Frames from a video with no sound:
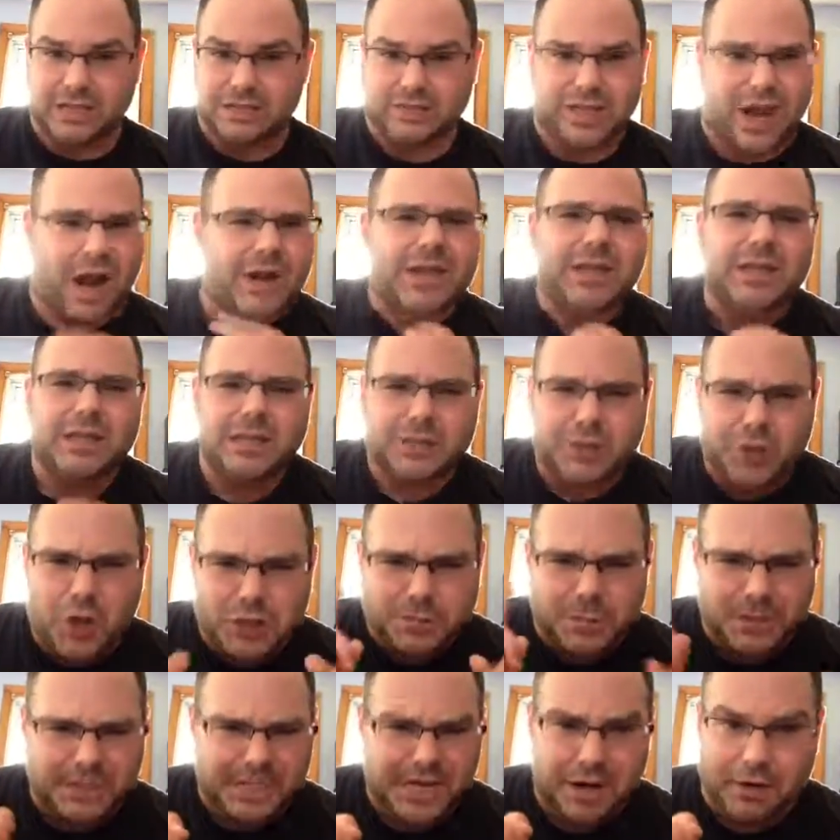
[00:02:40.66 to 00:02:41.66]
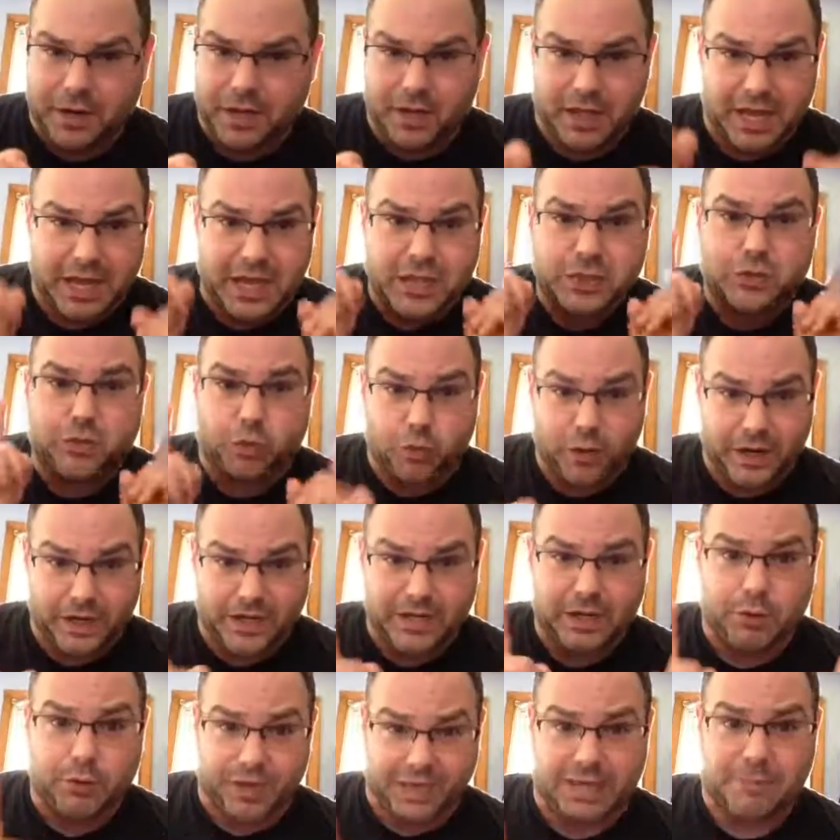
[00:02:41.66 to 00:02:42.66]
Source material is
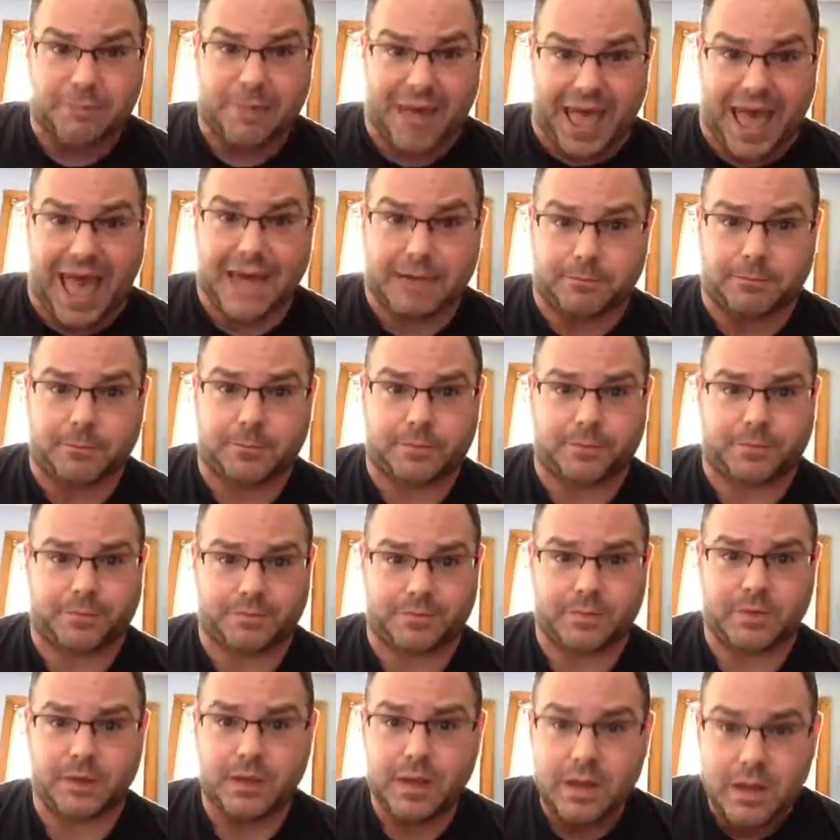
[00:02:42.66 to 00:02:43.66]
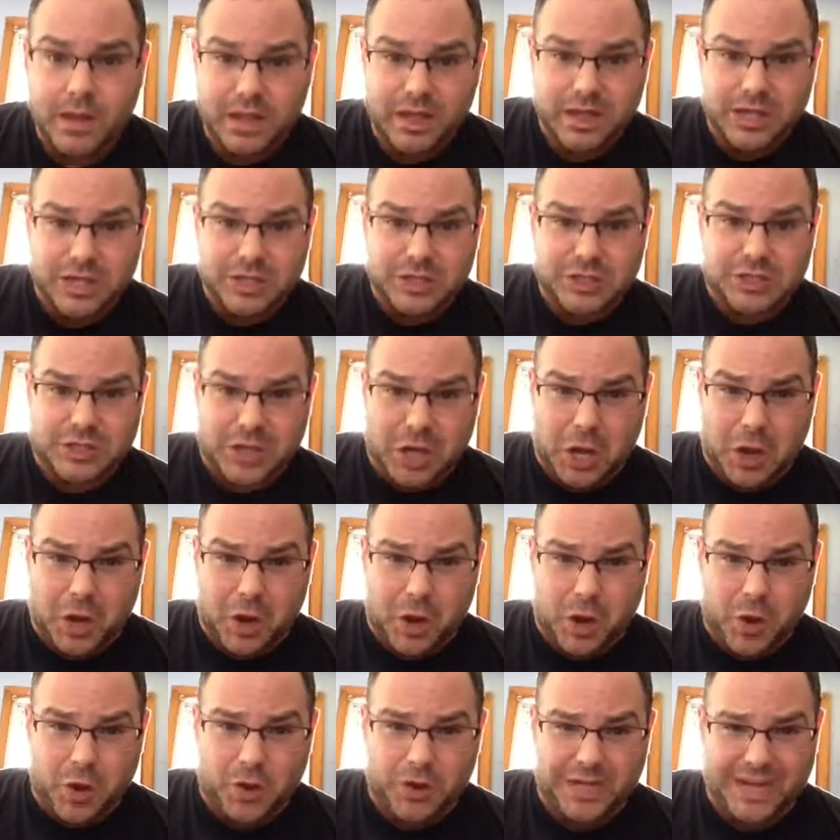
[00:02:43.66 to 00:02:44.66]
really, really bad.
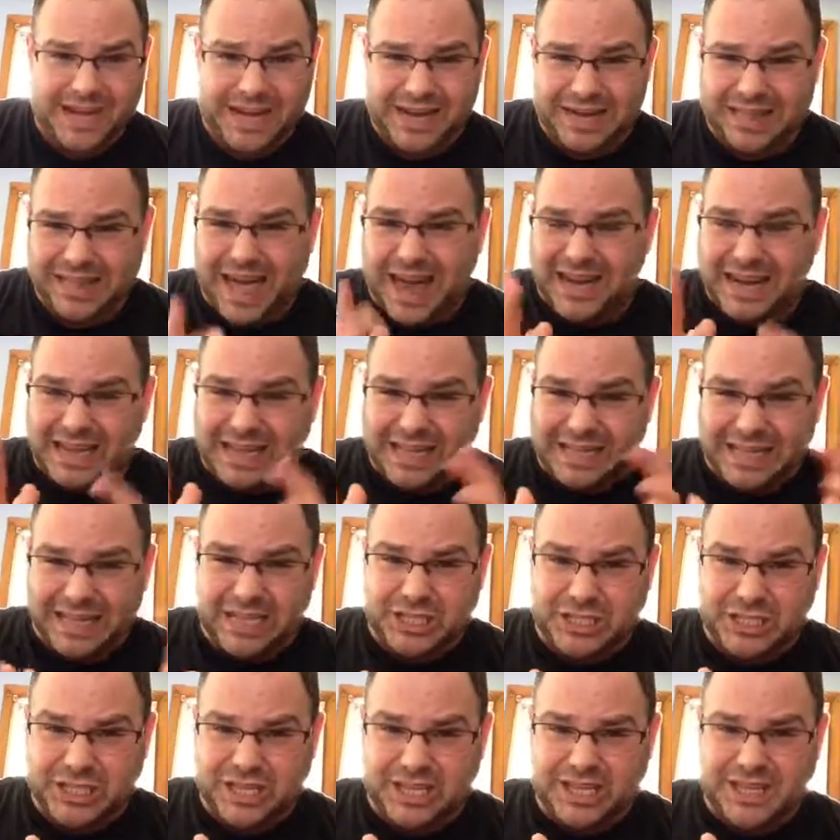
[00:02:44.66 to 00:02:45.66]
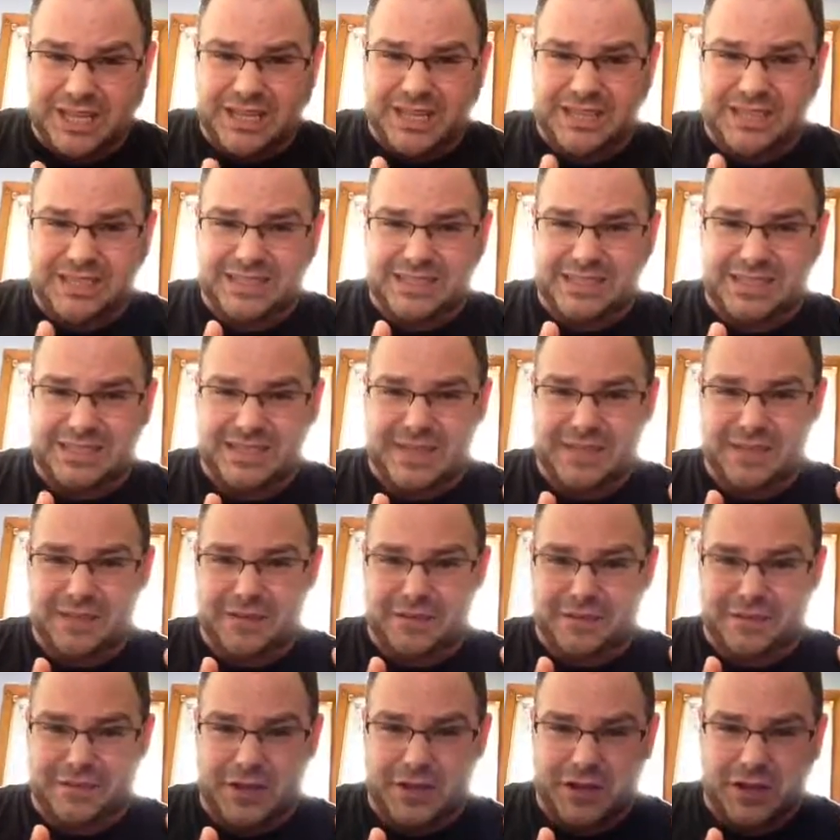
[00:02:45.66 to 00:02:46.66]
So you get a lot of glitches in
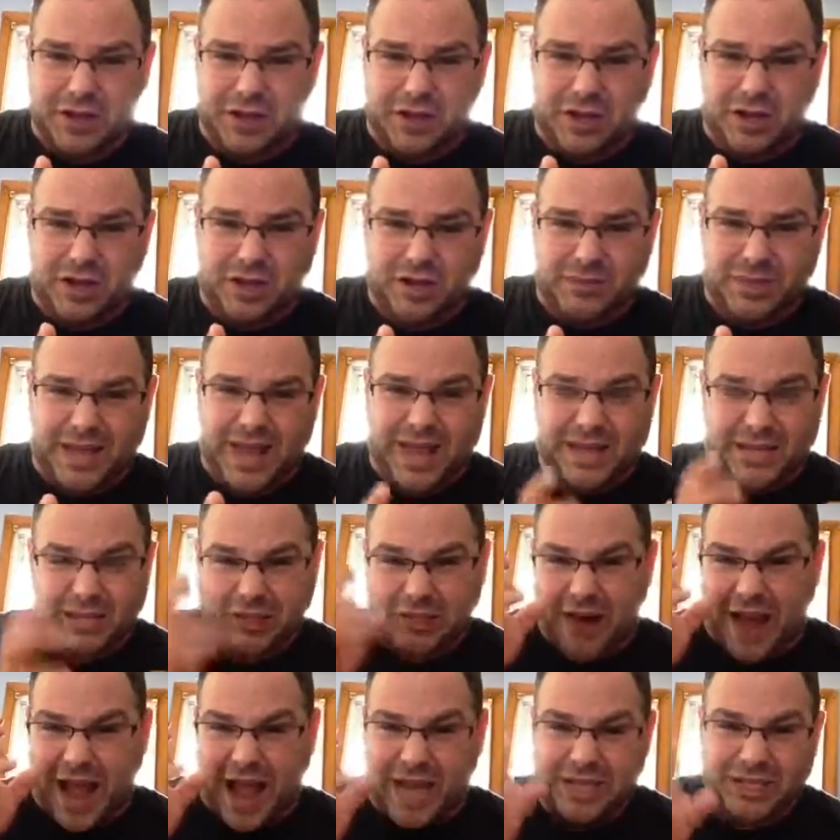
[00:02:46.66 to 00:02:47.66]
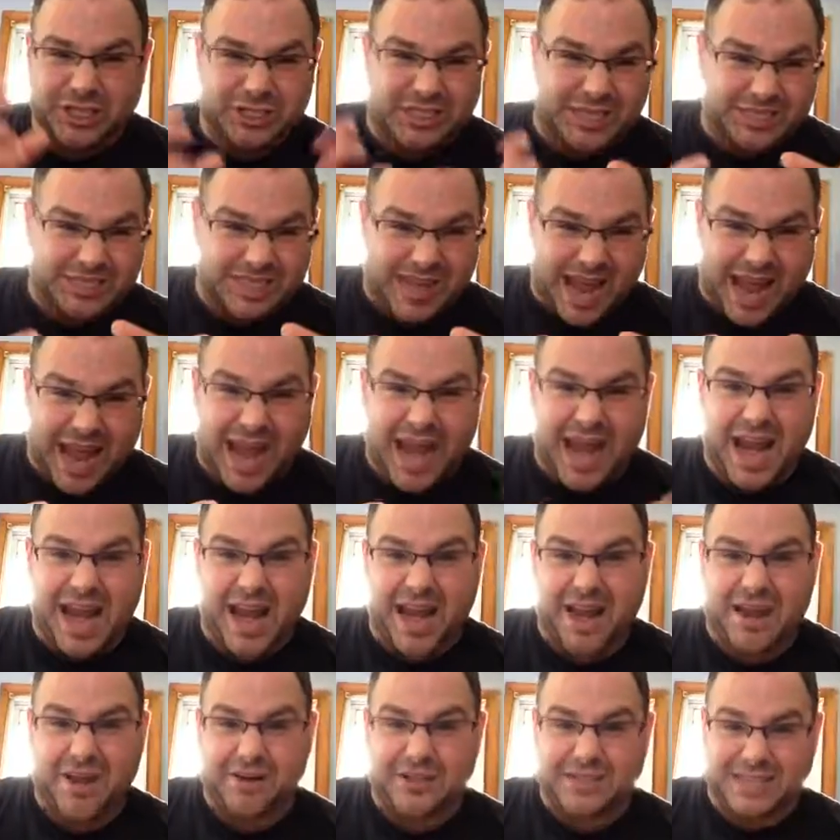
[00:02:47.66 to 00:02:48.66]
the film, a lot of scratches and
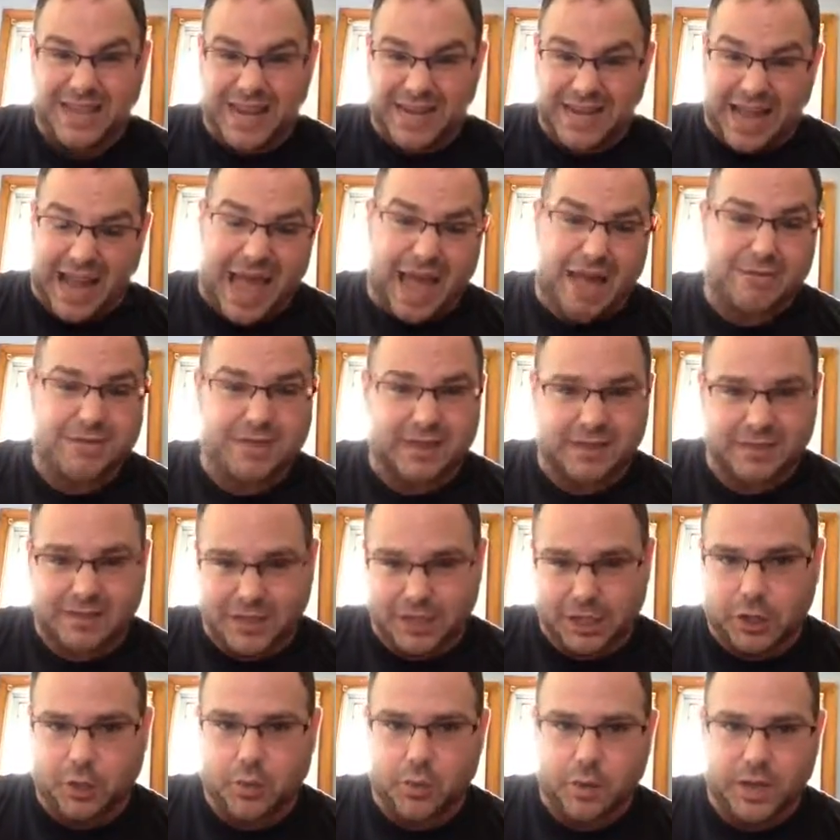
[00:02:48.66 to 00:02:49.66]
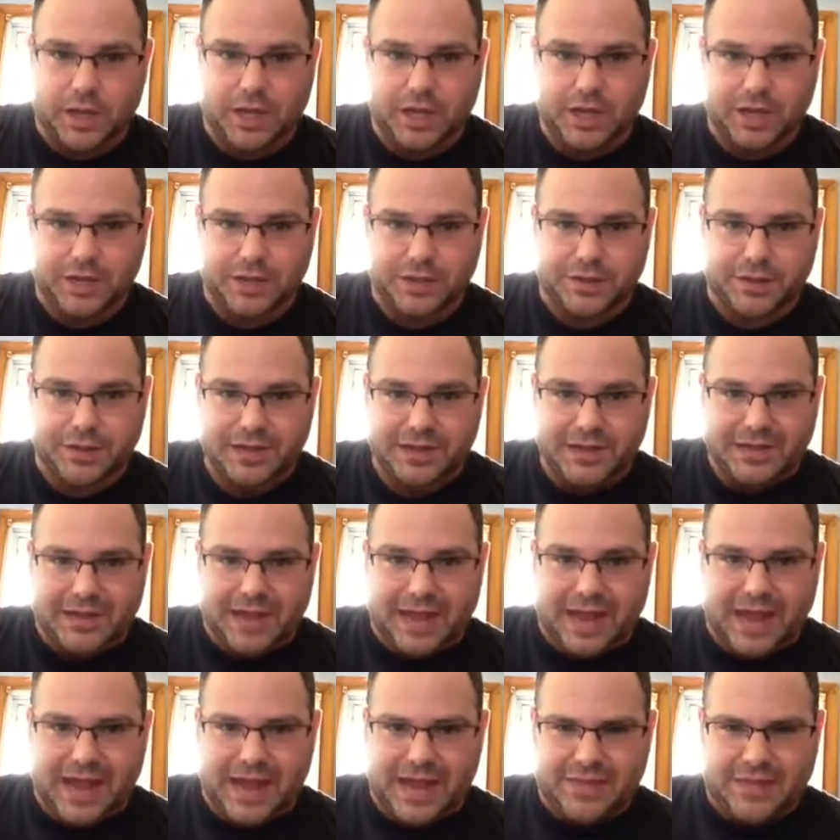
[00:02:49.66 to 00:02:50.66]
tears that you have to deal with.
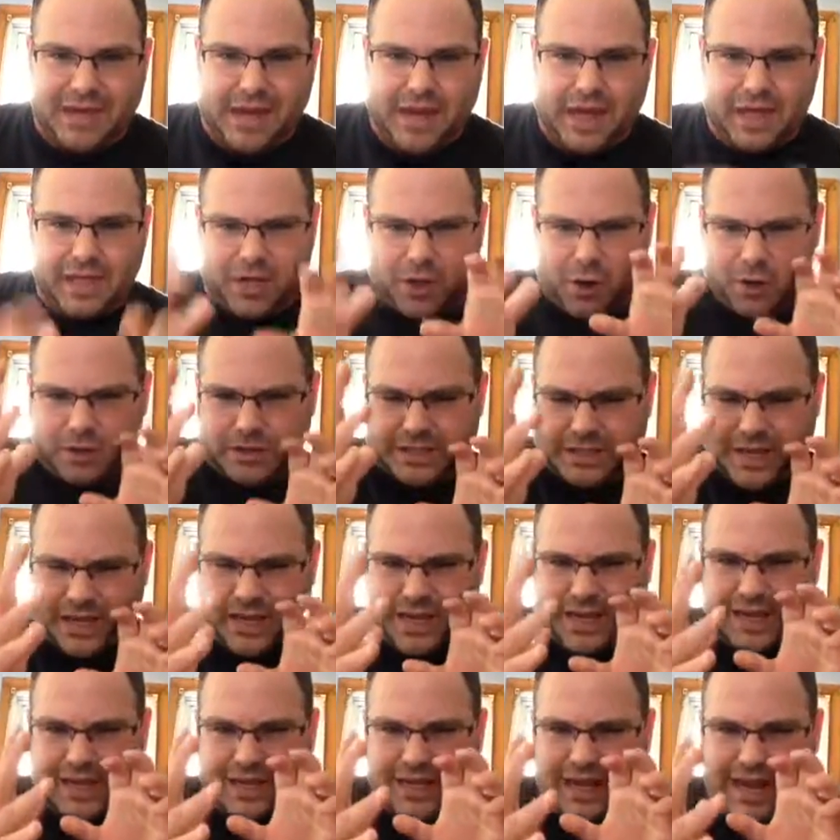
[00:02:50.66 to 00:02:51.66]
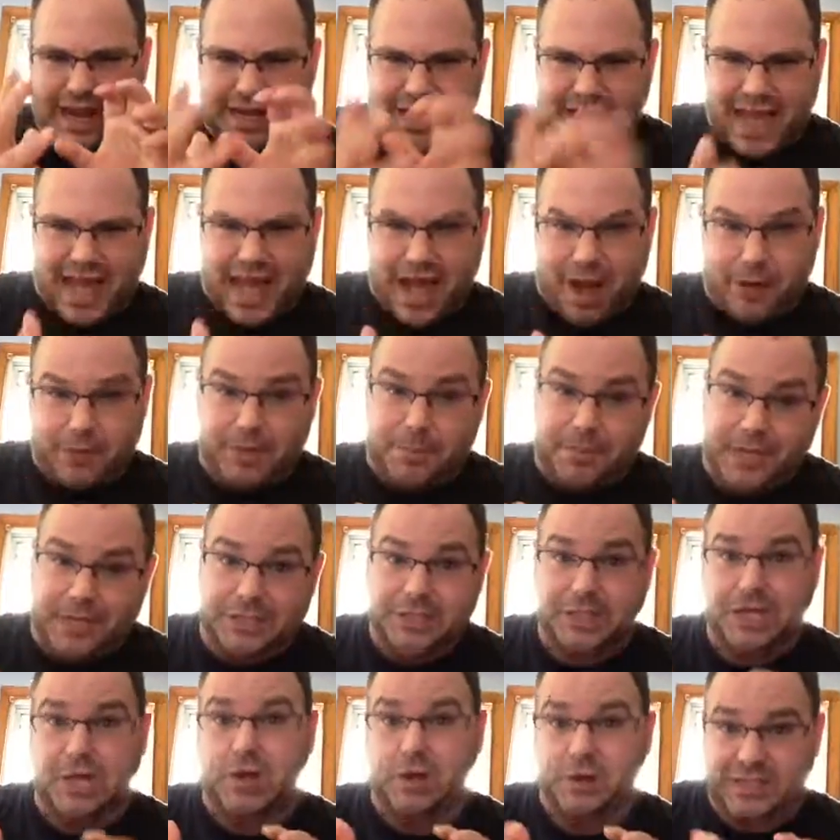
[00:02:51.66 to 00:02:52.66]
And the color goes in and out, and the
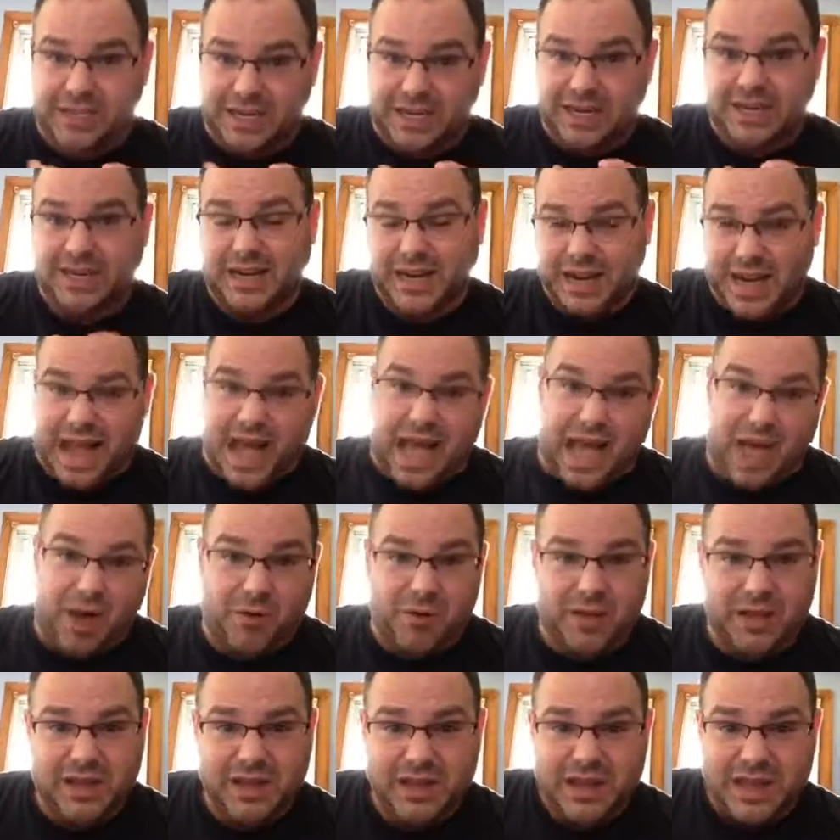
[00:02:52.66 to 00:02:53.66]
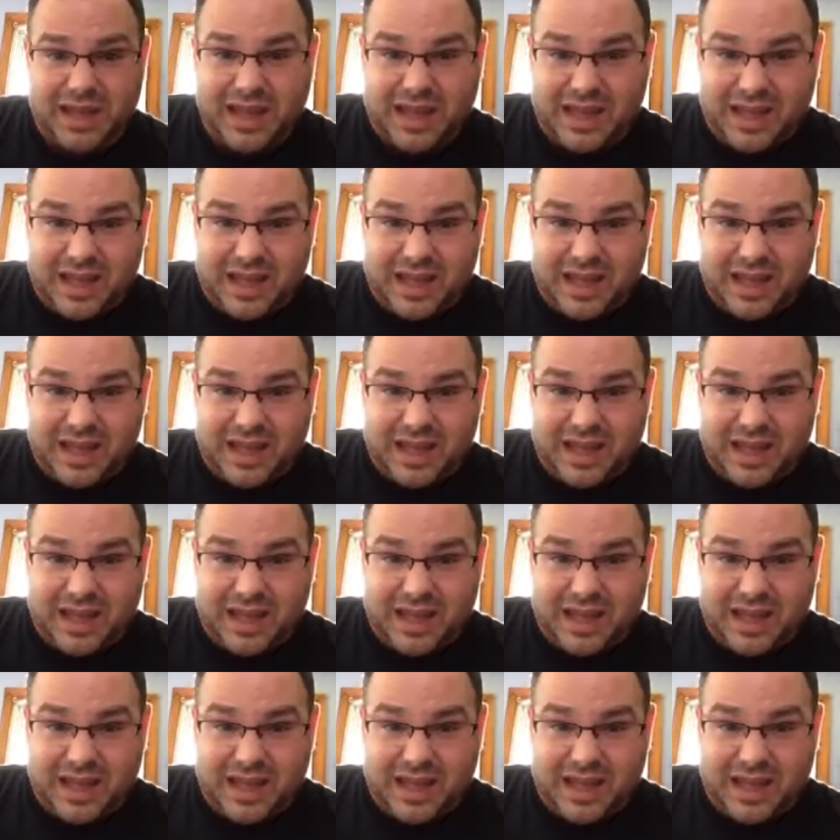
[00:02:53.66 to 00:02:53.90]
picture goes in and out.